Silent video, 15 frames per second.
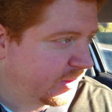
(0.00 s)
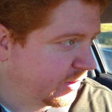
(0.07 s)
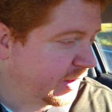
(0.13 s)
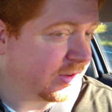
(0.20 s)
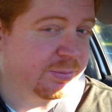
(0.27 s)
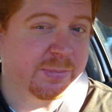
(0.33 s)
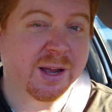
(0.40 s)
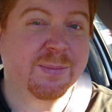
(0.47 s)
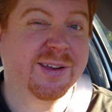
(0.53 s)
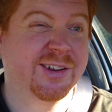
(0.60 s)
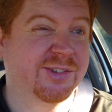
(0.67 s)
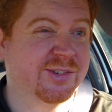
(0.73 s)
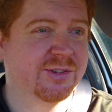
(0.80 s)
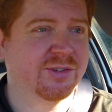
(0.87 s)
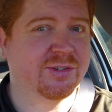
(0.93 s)
So that's my
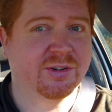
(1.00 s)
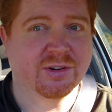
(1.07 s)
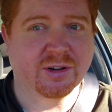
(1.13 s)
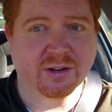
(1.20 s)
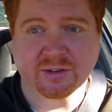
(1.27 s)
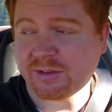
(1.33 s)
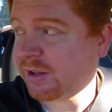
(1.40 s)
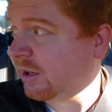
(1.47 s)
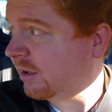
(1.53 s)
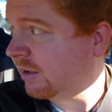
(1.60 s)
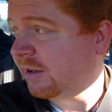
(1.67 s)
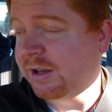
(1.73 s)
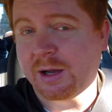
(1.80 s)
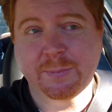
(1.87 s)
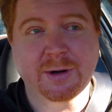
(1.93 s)
biggest concern, honestly.
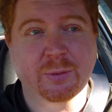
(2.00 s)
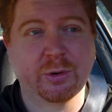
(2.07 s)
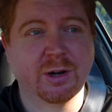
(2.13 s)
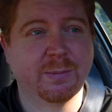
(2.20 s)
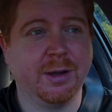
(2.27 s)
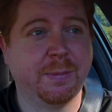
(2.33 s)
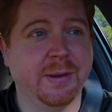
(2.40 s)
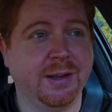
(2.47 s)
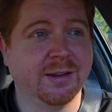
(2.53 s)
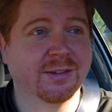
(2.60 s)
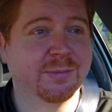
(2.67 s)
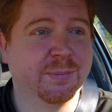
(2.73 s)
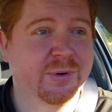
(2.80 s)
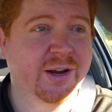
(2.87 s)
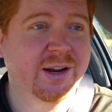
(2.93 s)
I'm not worried about
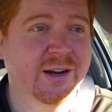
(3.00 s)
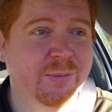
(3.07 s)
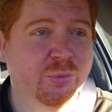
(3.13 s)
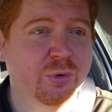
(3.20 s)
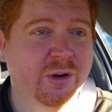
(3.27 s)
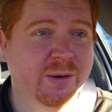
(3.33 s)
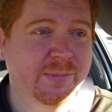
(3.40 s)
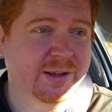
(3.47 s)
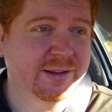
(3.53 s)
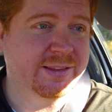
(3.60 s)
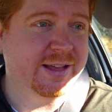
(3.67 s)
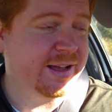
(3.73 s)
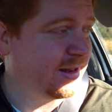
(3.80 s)
being sprayed, I'm worried about